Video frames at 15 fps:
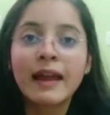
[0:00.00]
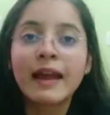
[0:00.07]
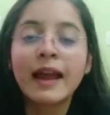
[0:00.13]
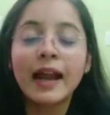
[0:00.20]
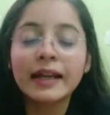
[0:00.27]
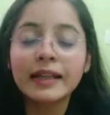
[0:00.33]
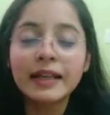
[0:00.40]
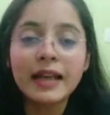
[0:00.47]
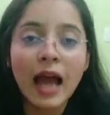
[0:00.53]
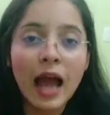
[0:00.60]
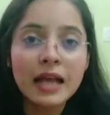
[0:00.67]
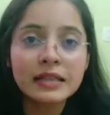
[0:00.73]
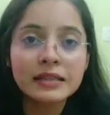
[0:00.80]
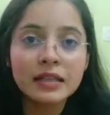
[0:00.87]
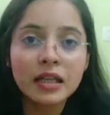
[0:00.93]
And the
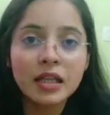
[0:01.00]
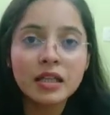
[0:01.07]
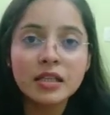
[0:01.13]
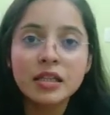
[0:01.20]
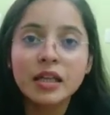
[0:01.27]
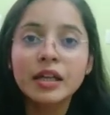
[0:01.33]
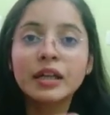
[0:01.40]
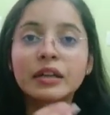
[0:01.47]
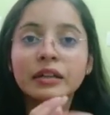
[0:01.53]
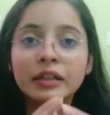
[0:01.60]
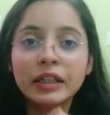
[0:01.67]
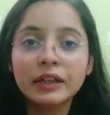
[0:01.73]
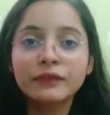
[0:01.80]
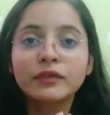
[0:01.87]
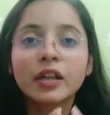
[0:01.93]
last is
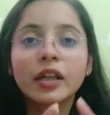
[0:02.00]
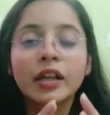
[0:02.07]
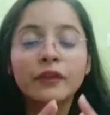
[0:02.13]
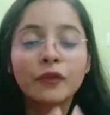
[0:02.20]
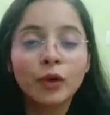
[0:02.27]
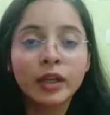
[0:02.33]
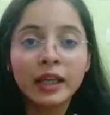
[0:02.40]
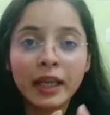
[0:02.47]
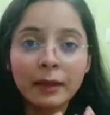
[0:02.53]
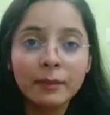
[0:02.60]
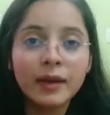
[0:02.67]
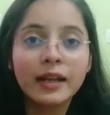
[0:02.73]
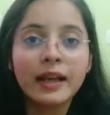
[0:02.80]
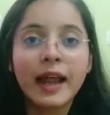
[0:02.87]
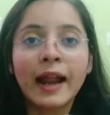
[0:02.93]
gift
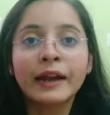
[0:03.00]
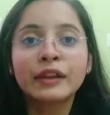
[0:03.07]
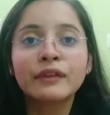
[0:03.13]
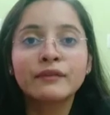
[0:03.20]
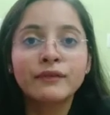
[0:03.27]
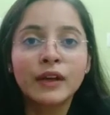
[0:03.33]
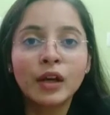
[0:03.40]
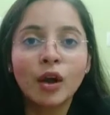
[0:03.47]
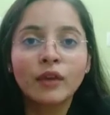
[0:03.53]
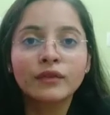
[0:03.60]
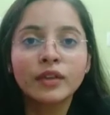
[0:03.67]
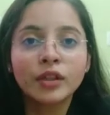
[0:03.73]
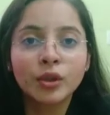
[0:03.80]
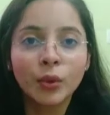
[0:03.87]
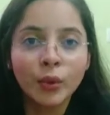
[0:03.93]
revocable at the will of
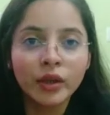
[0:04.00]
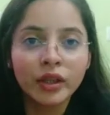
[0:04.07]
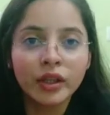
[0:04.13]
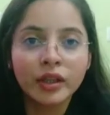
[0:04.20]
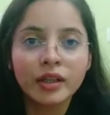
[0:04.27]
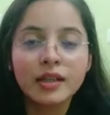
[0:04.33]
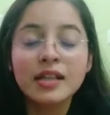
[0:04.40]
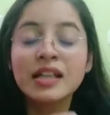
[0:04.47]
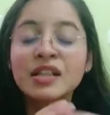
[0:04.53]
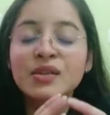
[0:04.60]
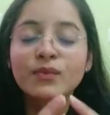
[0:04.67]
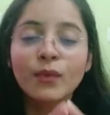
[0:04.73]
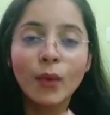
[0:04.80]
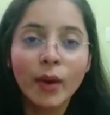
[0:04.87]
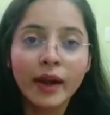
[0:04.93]
the donor is
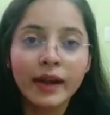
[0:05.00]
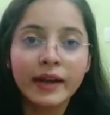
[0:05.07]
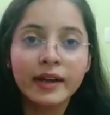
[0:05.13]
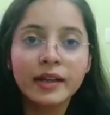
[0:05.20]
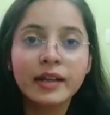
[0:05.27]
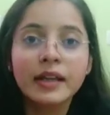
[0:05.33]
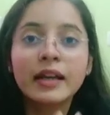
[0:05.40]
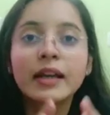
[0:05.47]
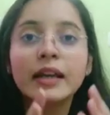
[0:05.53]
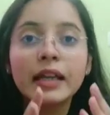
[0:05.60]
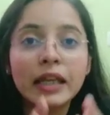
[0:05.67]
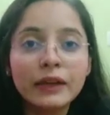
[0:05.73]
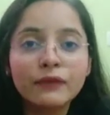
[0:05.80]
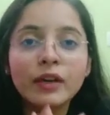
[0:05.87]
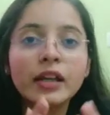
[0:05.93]
void
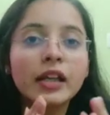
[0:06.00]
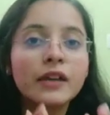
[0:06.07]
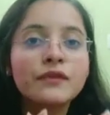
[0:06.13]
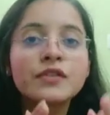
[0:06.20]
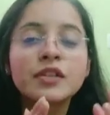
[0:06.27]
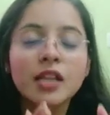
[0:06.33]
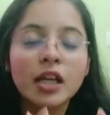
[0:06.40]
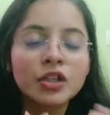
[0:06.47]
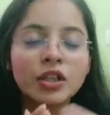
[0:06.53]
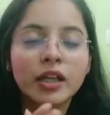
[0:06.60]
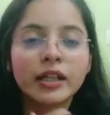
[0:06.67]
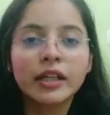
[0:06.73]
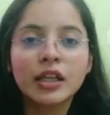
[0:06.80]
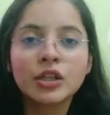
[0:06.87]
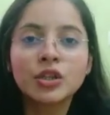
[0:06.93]
even if such
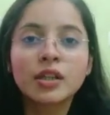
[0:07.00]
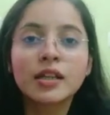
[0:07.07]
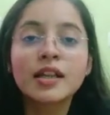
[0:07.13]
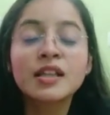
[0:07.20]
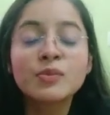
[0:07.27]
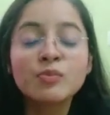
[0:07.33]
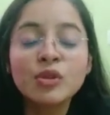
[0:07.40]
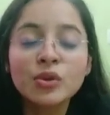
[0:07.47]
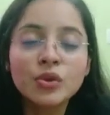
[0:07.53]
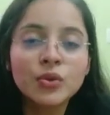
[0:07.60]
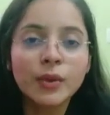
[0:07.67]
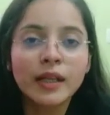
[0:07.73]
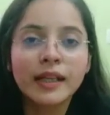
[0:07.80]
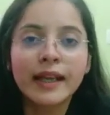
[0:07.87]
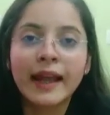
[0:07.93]
condition is
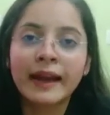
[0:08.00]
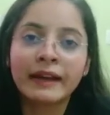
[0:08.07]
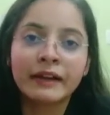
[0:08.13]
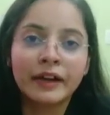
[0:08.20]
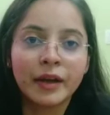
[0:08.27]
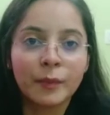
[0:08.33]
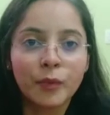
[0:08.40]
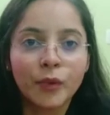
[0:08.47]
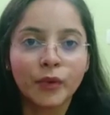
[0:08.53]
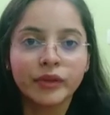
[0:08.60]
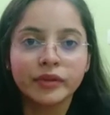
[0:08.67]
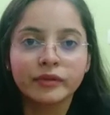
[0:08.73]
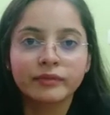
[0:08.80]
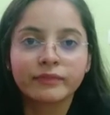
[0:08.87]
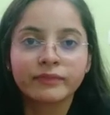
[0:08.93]
mutually agreed upon.